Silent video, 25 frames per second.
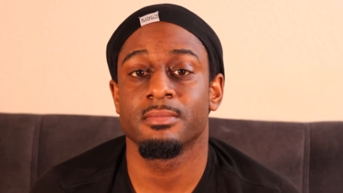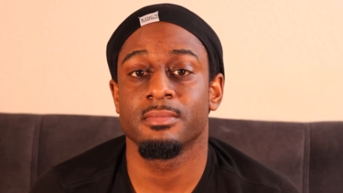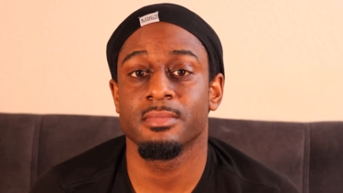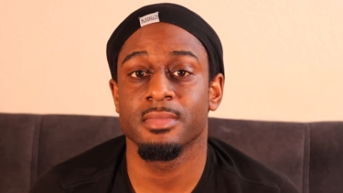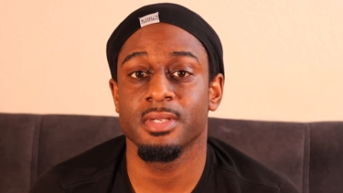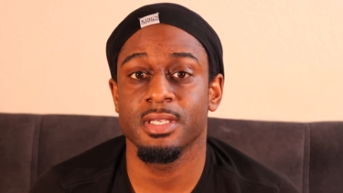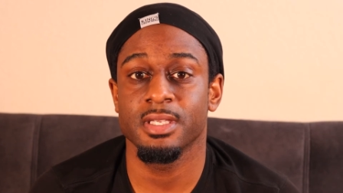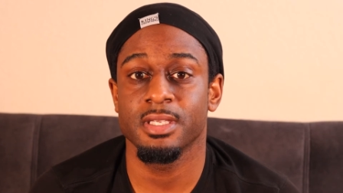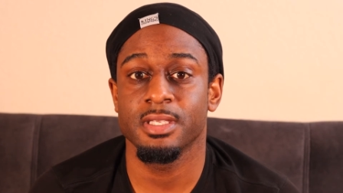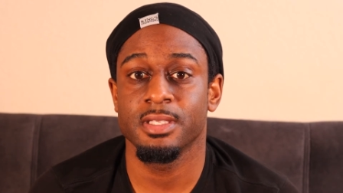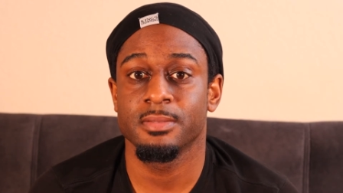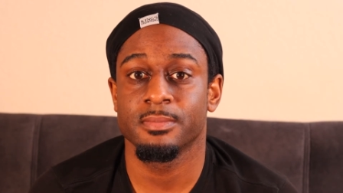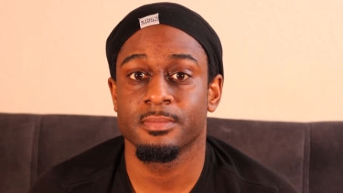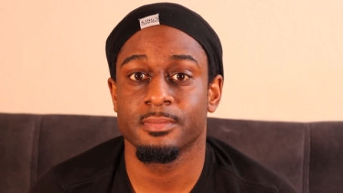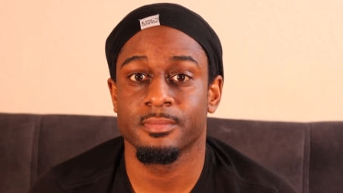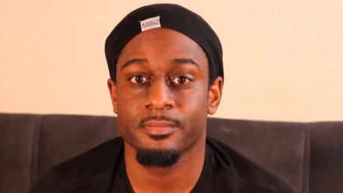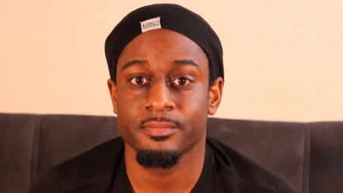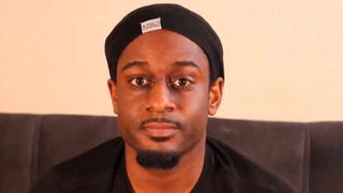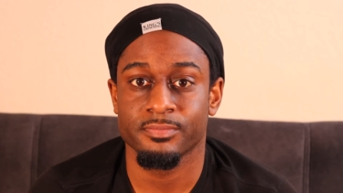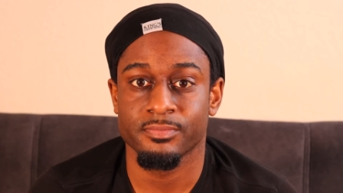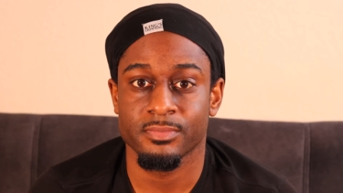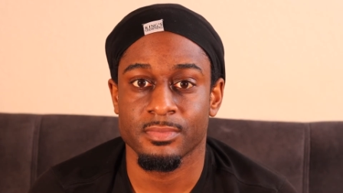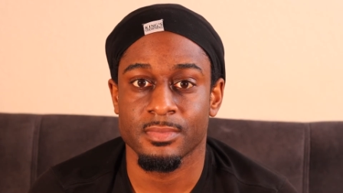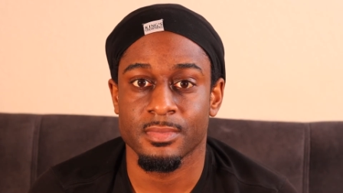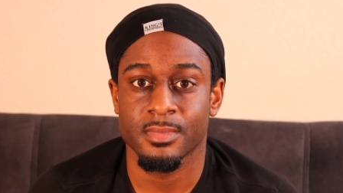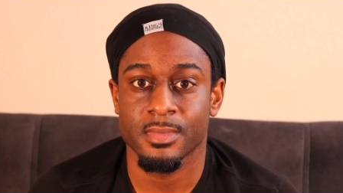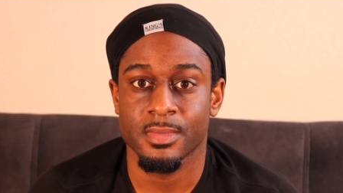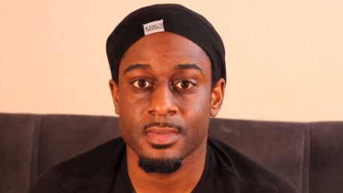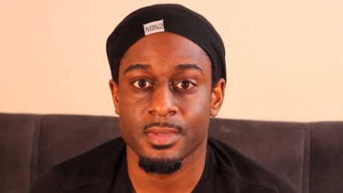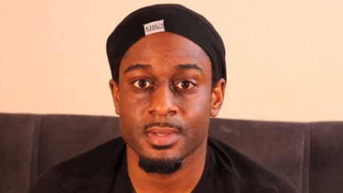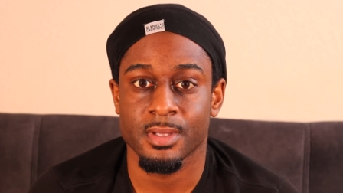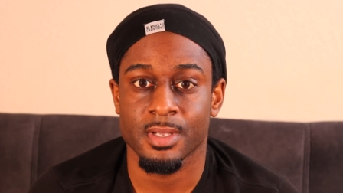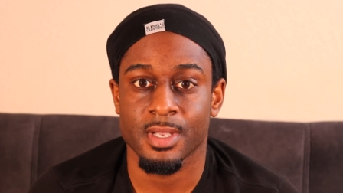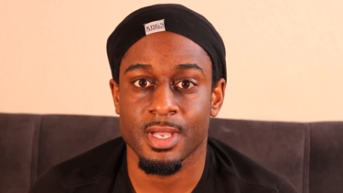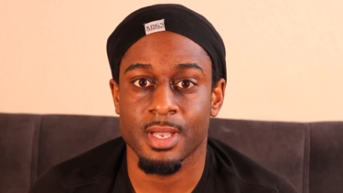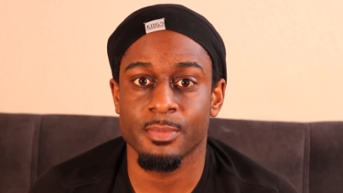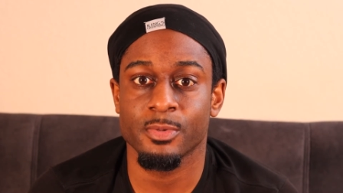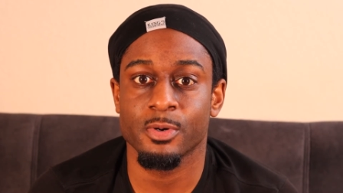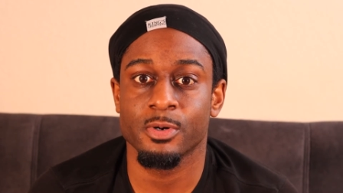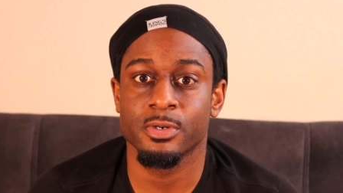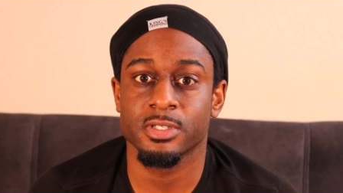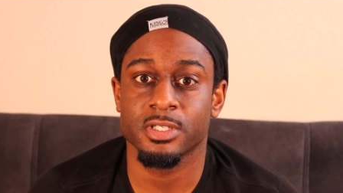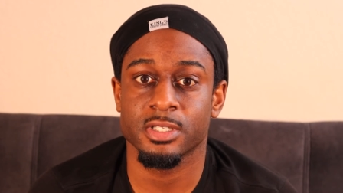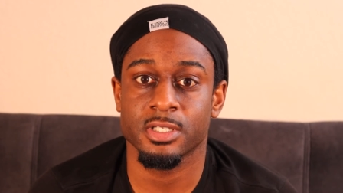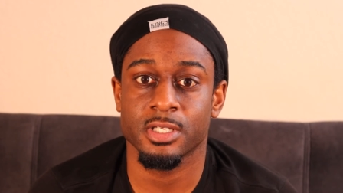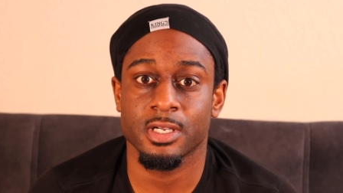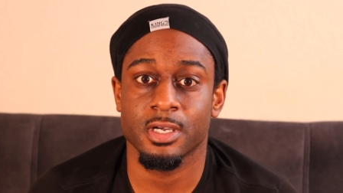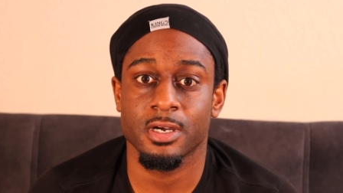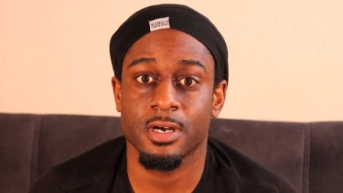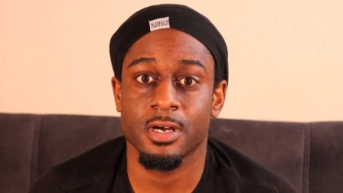Me, I'm
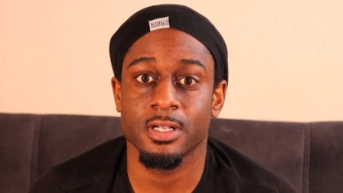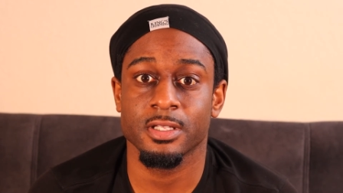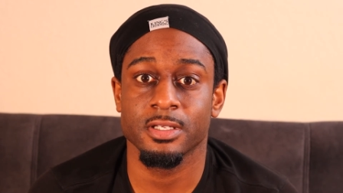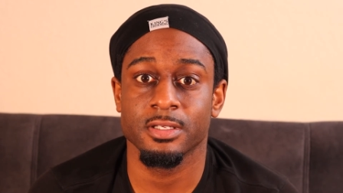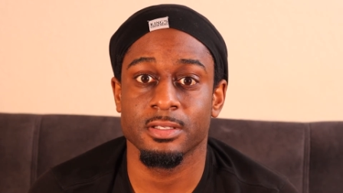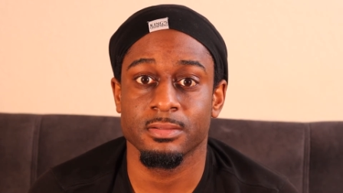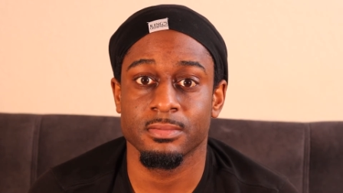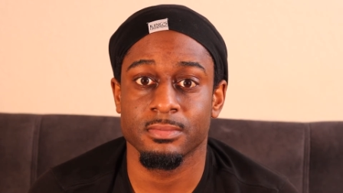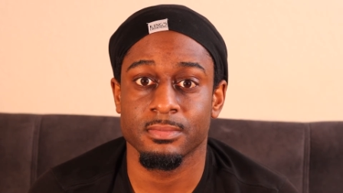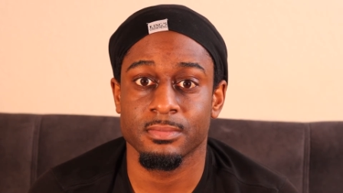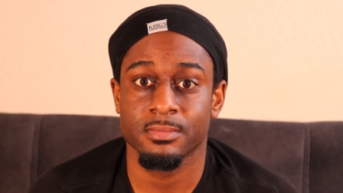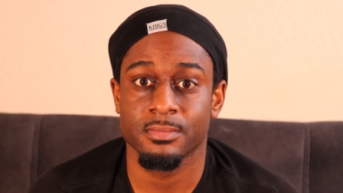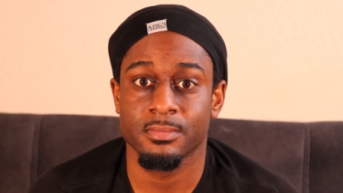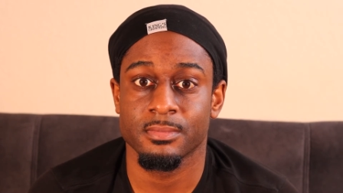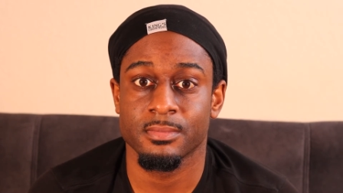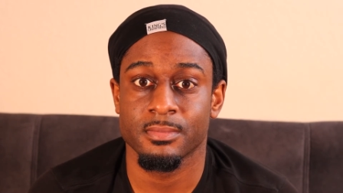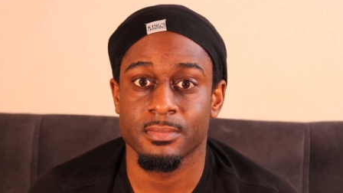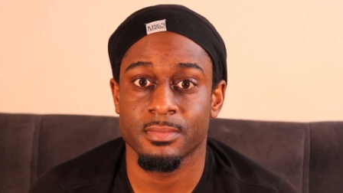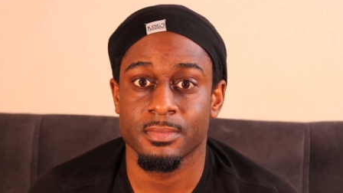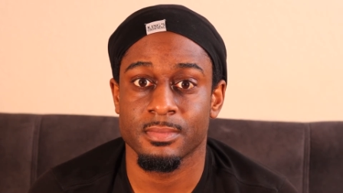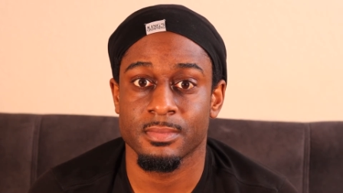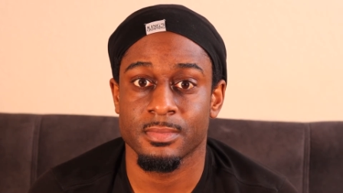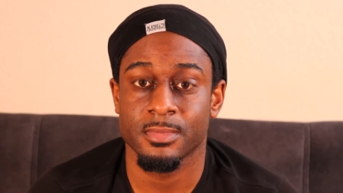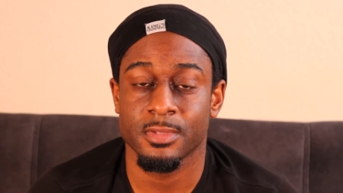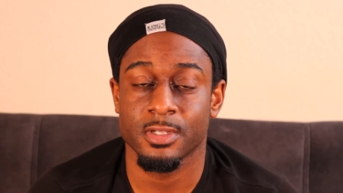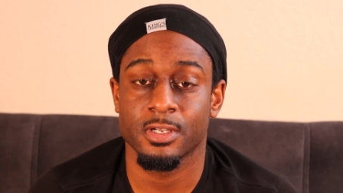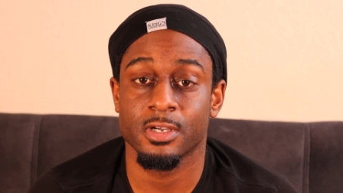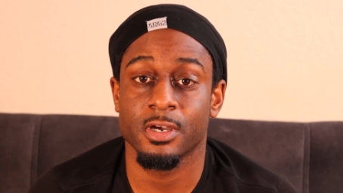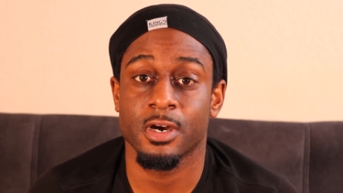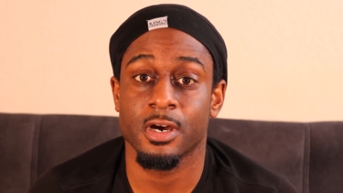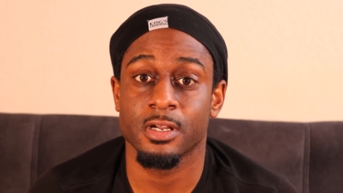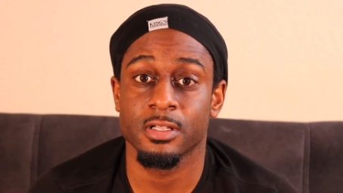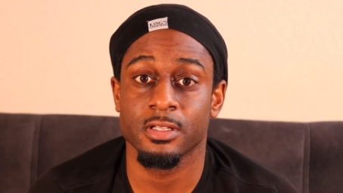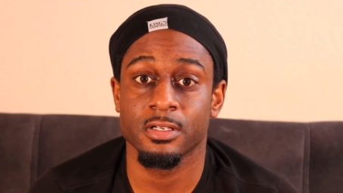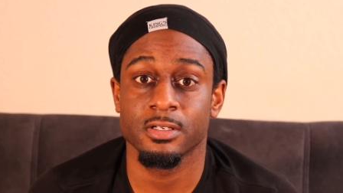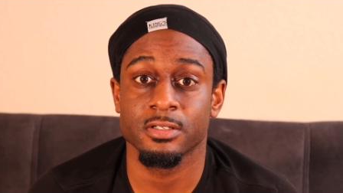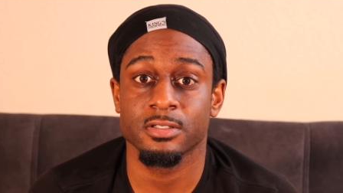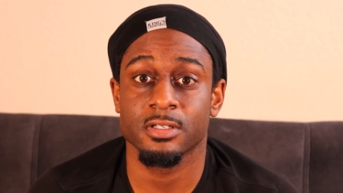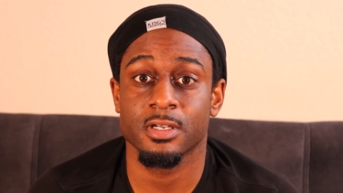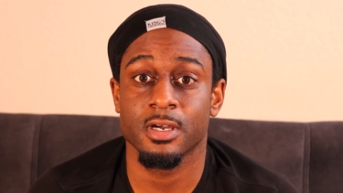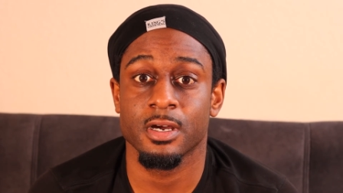going to the garden, Garner's